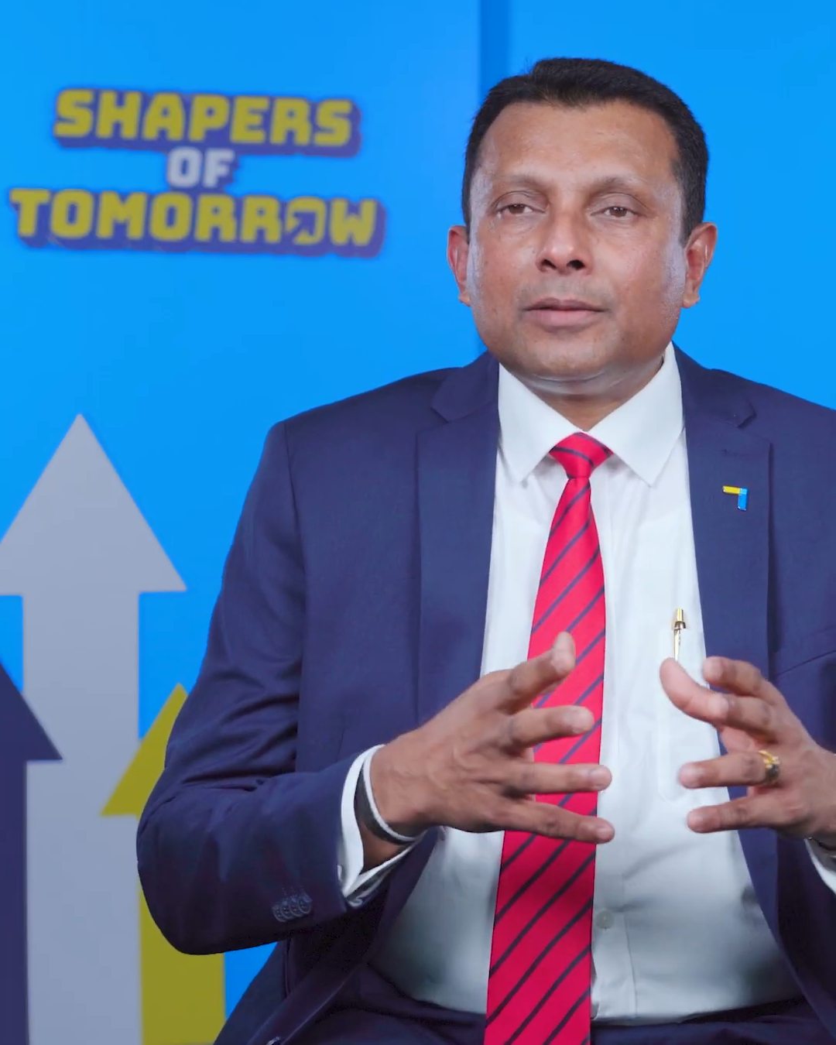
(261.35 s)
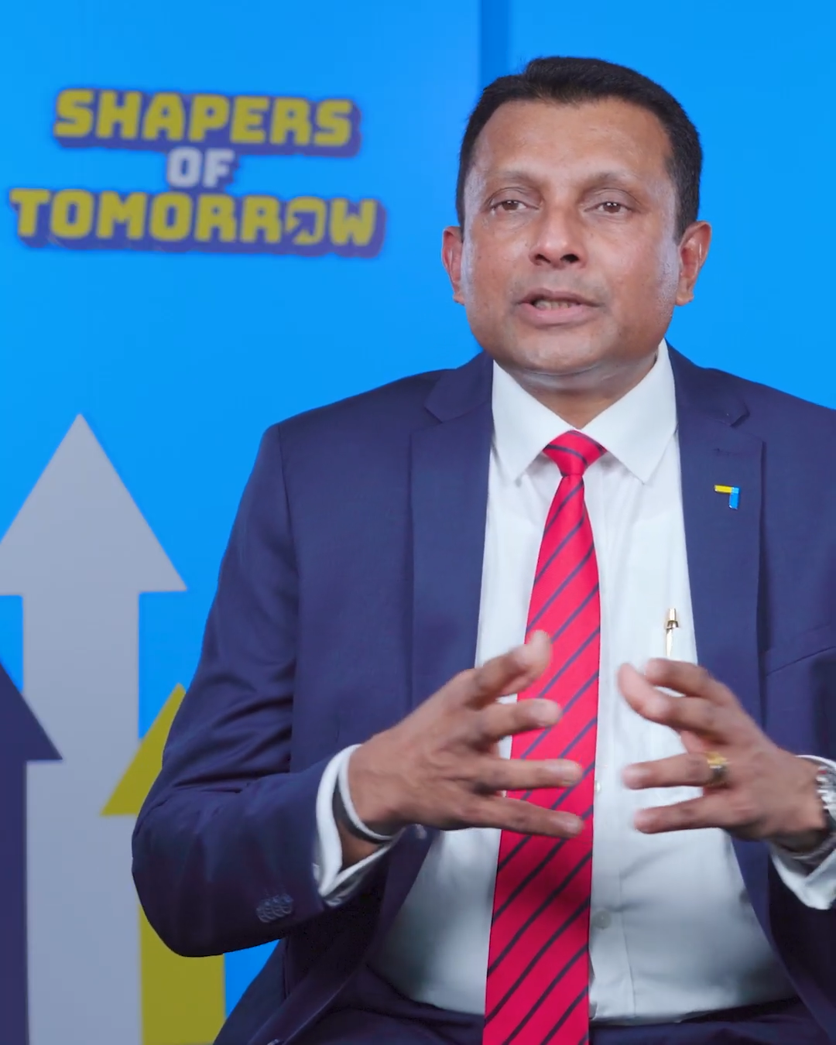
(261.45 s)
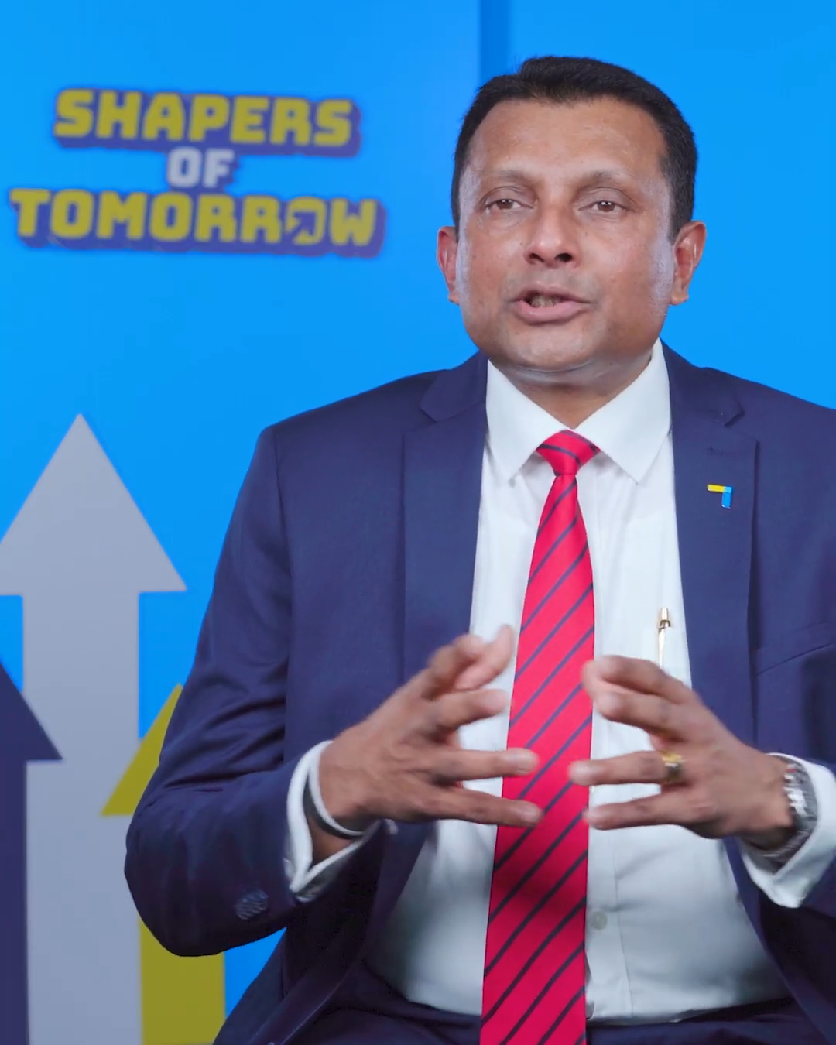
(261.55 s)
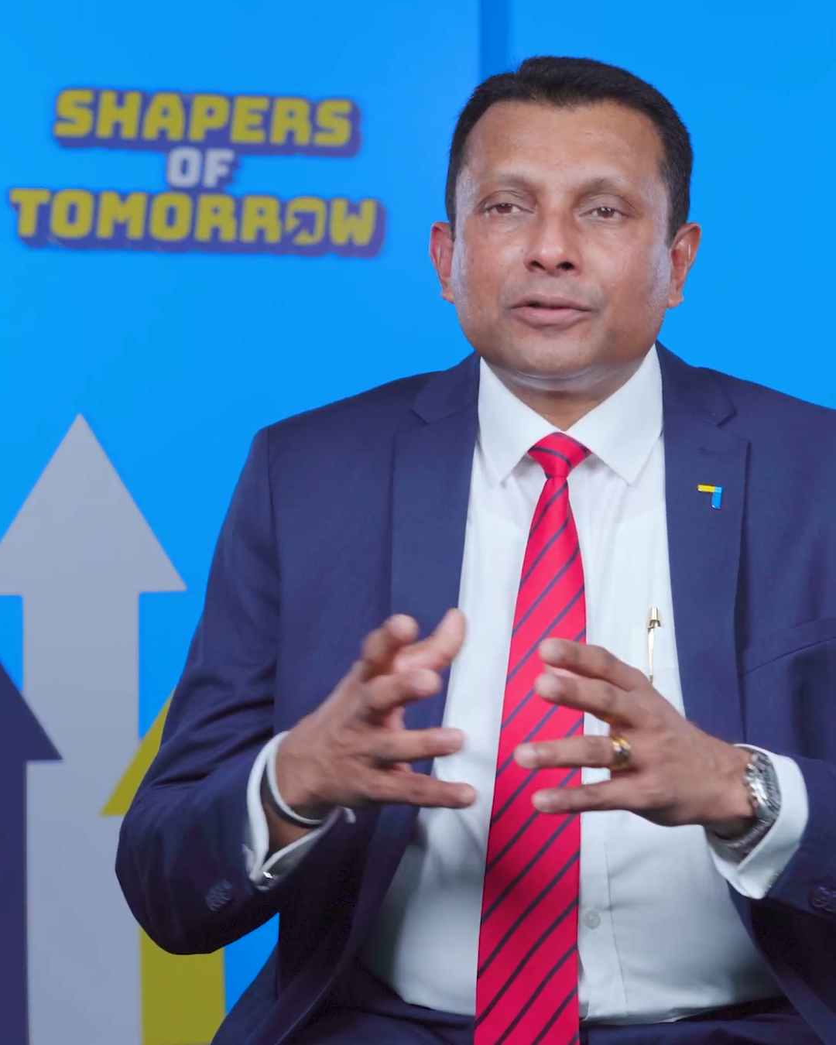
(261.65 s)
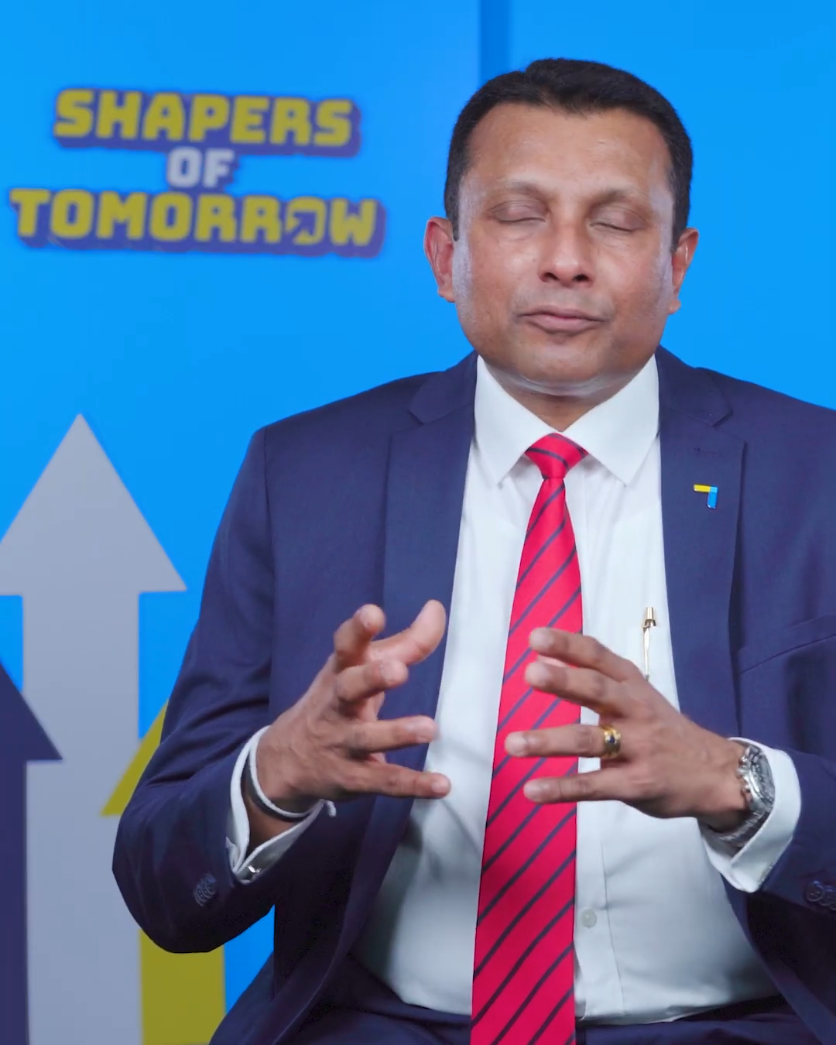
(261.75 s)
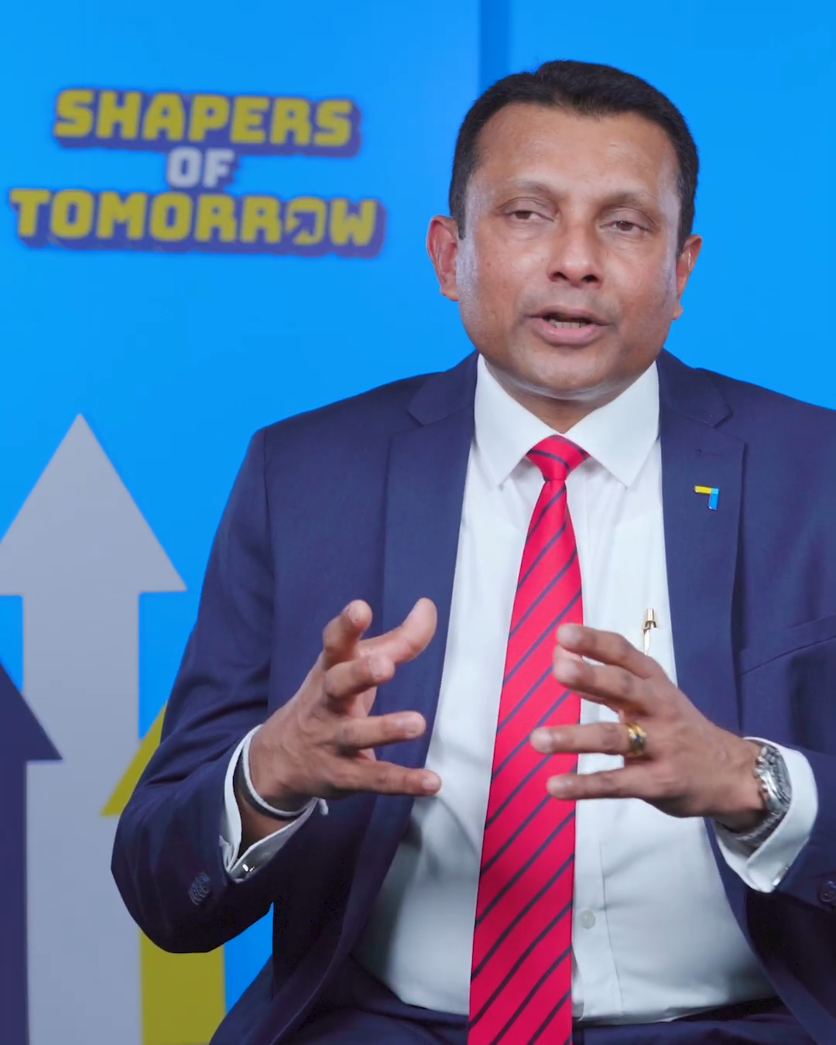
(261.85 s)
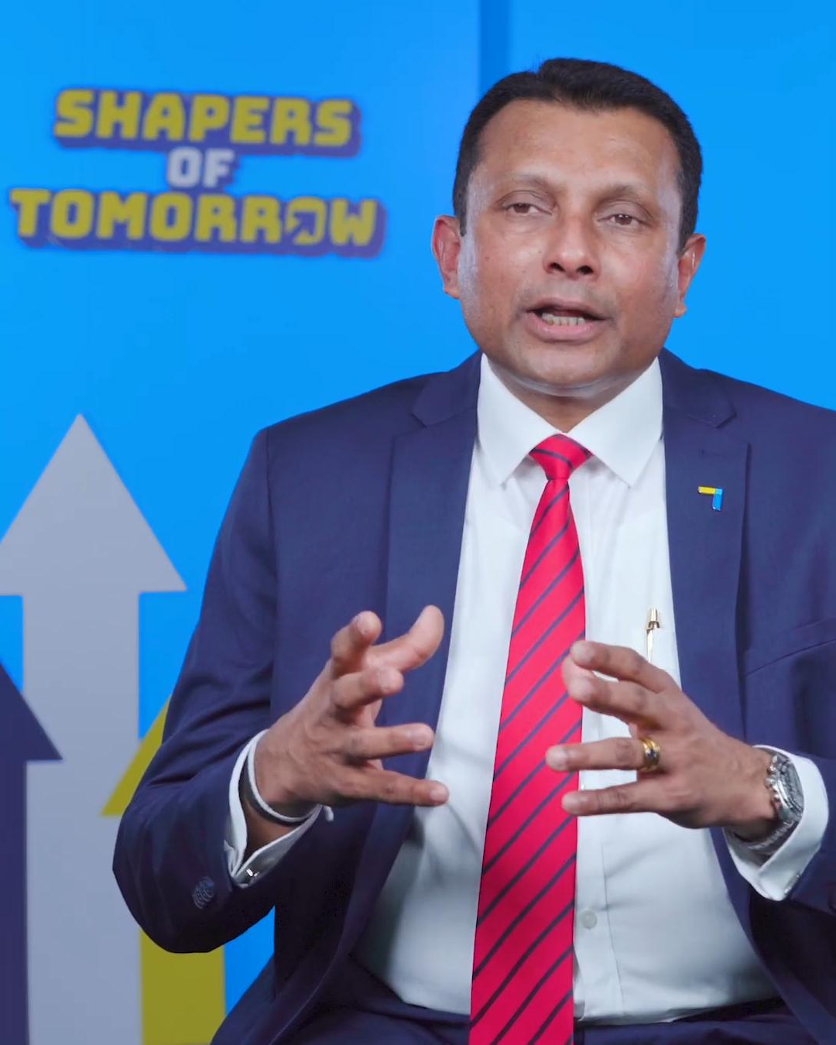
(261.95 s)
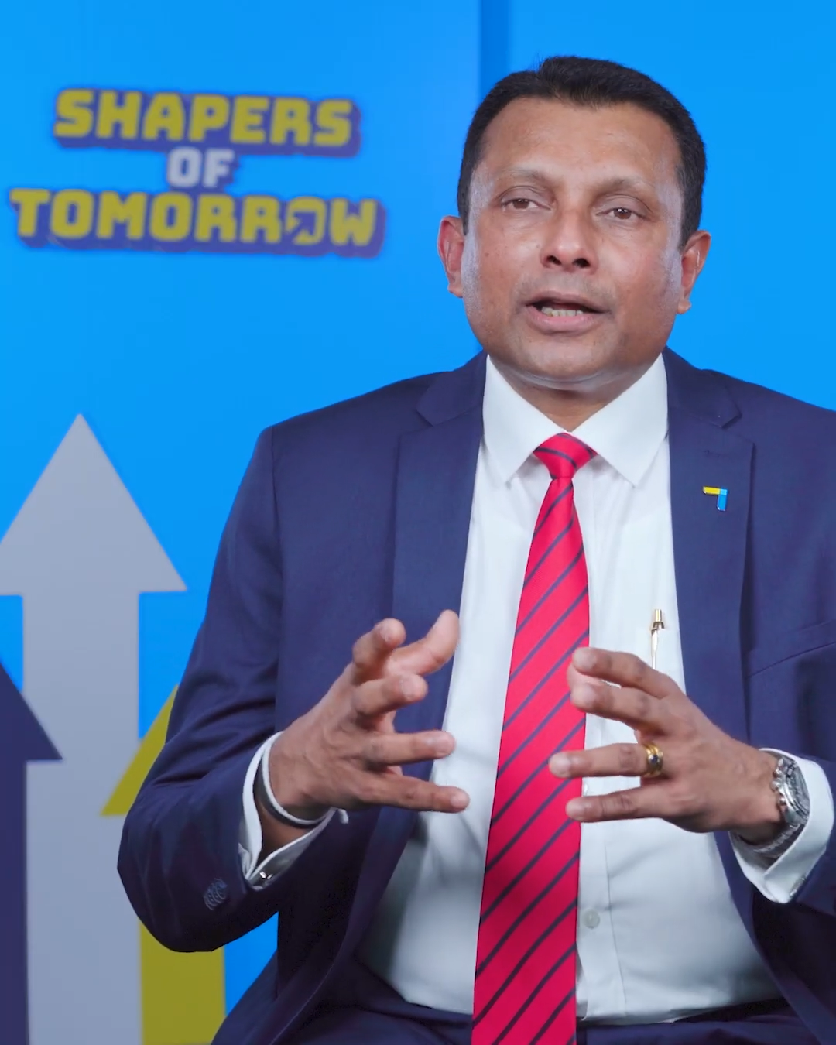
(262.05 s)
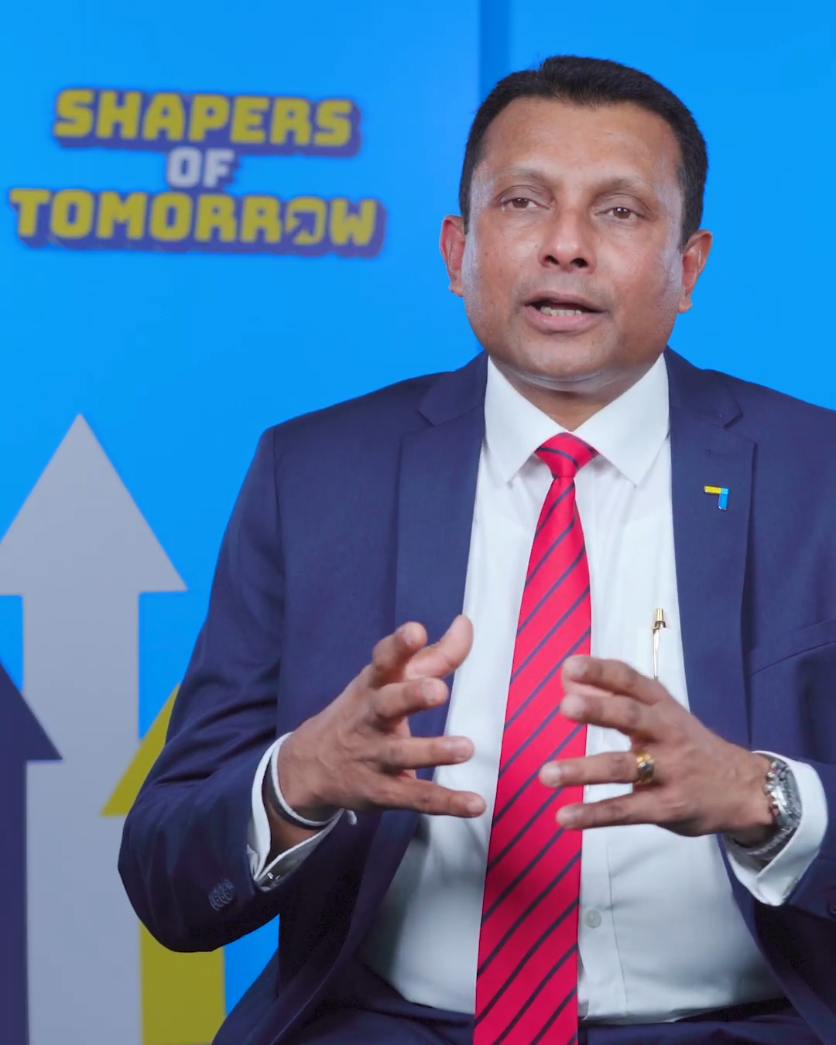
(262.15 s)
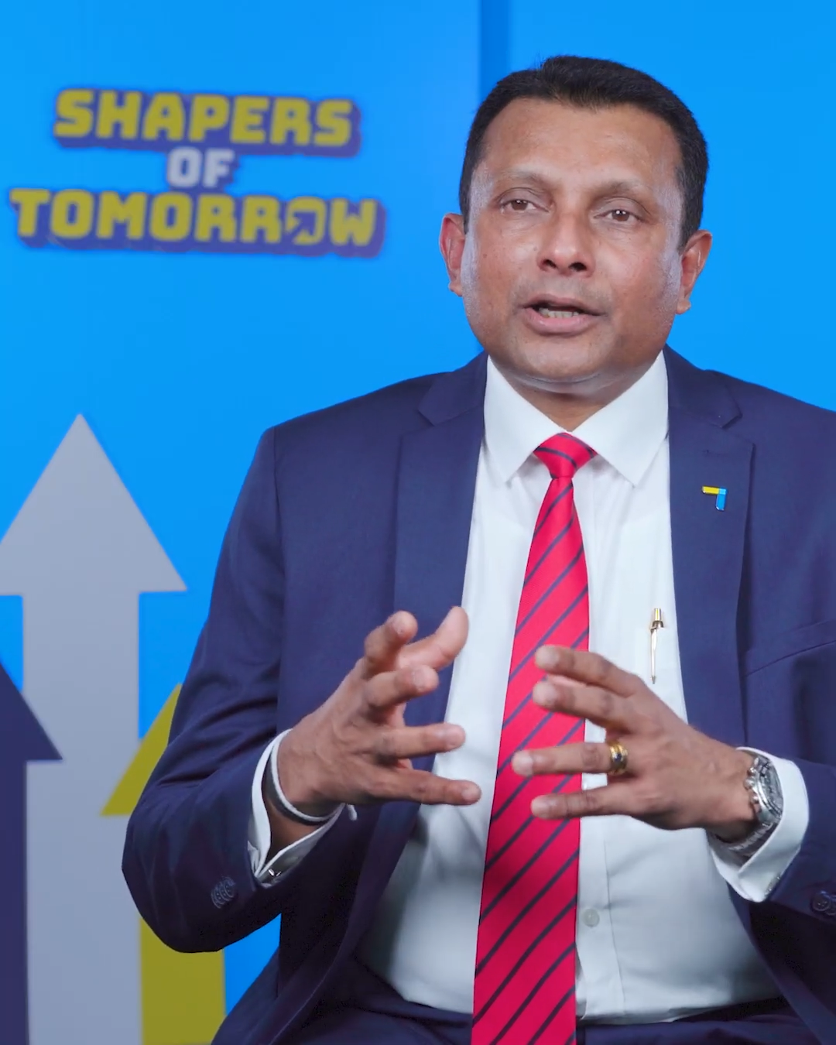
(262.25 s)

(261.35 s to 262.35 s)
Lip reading: been shifting